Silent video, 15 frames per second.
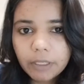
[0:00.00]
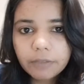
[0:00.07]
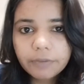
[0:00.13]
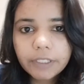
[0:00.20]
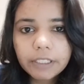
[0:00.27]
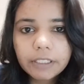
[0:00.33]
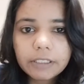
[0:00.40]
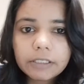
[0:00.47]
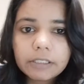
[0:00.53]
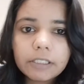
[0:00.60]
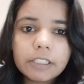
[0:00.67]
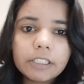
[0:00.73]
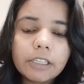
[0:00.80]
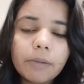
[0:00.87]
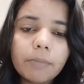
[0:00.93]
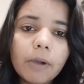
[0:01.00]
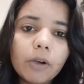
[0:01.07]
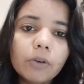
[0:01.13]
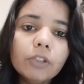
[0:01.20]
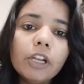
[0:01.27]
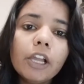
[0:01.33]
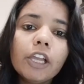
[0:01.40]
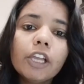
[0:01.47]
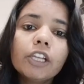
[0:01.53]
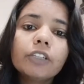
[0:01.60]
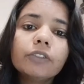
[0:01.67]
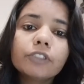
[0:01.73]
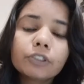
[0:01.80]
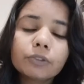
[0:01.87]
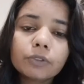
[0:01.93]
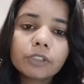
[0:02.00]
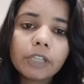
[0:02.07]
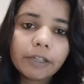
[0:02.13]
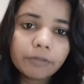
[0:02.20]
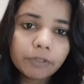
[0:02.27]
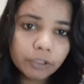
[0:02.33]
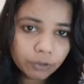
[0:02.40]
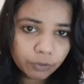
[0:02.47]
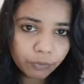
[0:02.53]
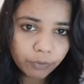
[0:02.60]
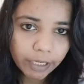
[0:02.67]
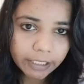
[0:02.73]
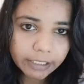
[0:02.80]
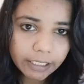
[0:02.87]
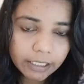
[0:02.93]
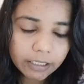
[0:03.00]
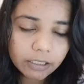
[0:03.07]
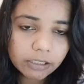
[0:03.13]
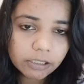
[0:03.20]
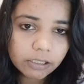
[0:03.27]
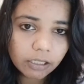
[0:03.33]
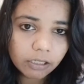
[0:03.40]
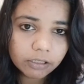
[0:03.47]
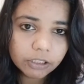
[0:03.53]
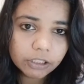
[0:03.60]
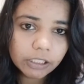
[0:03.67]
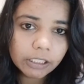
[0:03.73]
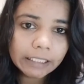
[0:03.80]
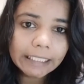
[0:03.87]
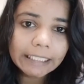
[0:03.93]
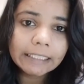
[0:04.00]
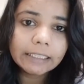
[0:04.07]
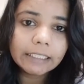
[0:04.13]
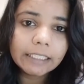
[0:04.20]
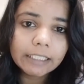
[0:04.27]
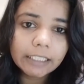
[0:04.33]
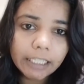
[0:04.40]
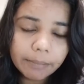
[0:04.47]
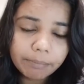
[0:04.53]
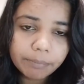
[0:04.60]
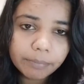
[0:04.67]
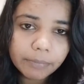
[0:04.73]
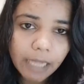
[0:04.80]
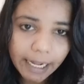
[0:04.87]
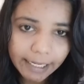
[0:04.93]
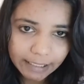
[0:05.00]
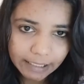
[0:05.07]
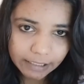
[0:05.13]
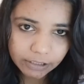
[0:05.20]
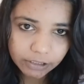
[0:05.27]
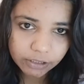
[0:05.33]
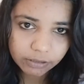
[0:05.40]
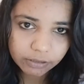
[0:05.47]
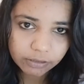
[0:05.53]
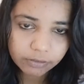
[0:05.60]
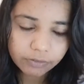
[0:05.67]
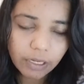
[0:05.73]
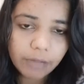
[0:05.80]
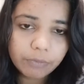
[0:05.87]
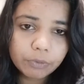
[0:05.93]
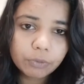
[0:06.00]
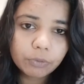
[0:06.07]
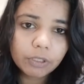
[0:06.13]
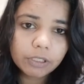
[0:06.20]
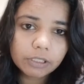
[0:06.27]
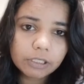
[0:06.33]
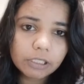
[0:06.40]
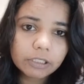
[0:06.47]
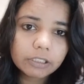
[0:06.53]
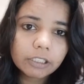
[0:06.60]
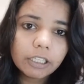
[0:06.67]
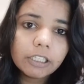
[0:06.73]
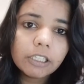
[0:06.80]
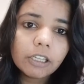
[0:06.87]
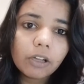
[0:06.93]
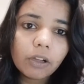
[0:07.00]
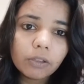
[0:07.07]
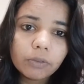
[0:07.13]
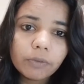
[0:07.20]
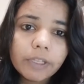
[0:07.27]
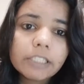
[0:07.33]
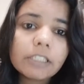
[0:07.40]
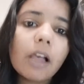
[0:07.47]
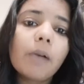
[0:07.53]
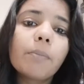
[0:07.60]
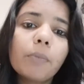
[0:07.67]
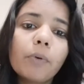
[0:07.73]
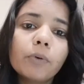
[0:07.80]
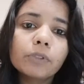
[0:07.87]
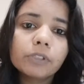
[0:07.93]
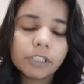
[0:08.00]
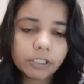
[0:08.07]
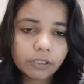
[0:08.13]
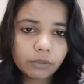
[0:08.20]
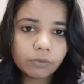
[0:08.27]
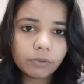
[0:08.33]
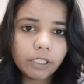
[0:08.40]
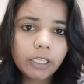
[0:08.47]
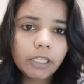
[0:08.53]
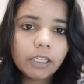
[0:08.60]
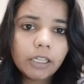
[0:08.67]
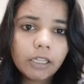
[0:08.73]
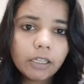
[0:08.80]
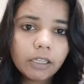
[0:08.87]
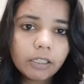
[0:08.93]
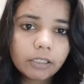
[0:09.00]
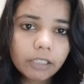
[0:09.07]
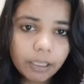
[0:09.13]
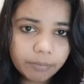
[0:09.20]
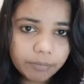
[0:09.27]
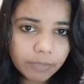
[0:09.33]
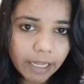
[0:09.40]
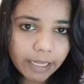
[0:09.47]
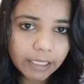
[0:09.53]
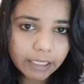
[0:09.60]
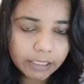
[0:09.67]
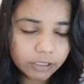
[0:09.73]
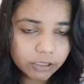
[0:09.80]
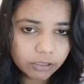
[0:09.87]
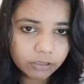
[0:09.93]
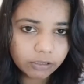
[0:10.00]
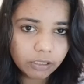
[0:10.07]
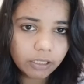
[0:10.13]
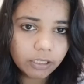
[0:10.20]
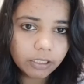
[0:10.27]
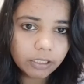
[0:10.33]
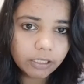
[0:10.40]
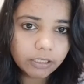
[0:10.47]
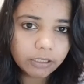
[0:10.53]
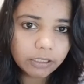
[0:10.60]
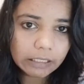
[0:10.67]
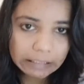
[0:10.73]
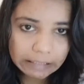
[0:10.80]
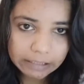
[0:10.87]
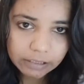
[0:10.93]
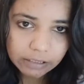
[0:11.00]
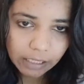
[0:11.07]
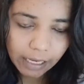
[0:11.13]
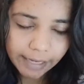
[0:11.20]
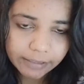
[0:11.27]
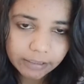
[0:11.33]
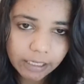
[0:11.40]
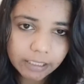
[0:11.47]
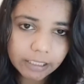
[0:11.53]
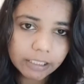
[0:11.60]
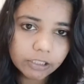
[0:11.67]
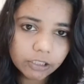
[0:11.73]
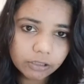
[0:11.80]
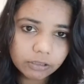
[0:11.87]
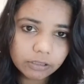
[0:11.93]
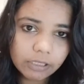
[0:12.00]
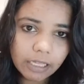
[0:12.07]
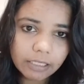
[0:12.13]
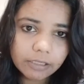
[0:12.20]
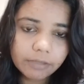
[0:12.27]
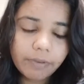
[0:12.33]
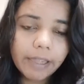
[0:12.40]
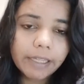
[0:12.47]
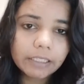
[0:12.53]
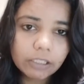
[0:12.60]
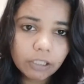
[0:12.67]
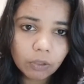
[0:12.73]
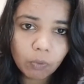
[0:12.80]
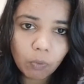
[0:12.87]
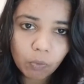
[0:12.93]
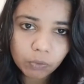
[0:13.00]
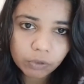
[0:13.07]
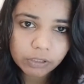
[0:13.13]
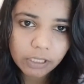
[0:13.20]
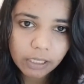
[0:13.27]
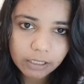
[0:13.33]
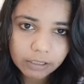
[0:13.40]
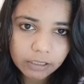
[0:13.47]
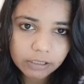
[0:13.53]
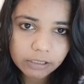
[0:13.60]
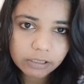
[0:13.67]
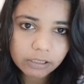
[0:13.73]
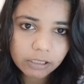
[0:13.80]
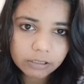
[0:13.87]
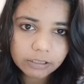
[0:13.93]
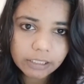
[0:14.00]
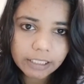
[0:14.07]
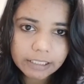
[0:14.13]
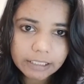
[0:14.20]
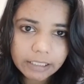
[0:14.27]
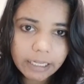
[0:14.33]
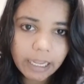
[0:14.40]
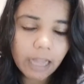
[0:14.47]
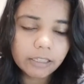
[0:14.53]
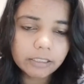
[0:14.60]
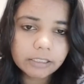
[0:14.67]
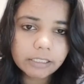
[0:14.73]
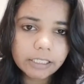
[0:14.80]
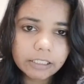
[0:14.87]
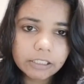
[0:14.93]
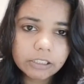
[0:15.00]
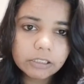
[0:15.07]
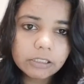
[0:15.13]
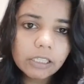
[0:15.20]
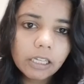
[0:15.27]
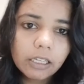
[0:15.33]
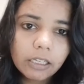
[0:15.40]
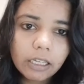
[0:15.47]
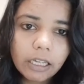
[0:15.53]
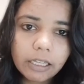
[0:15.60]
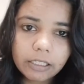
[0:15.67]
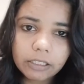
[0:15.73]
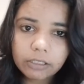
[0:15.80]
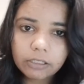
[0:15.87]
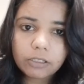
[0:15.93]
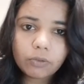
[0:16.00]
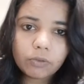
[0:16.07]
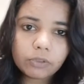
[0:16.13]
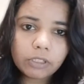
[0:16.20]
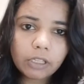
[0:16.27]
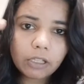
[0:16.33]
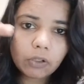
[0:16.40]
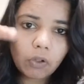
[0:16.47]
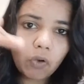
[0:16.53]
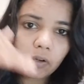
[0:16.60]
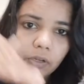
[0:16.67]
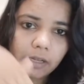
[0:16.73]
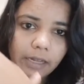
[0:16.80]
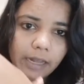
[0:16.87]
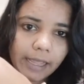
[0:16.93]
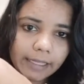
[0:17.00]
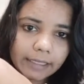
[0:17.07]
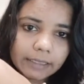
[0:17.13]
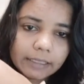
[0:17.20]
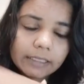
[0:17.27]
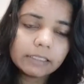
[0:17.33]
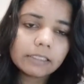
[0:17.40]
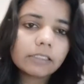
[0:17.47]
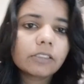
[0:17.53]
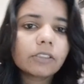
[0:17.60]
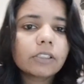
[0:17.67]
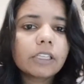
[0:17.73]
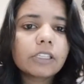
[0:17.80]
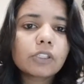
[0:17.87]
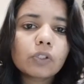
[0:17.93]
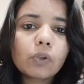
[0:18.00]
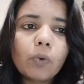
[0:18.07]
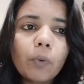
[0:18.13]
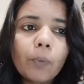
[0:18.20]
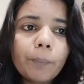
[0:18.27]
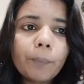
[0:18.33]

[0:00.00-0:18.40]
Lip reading: we studied about we should never do any construction in the deep direction. We have to construct it always opposite to the deep direction and in the strike direction. That's why the roads are constructed in the ghat section and roads are not like this. Okay, so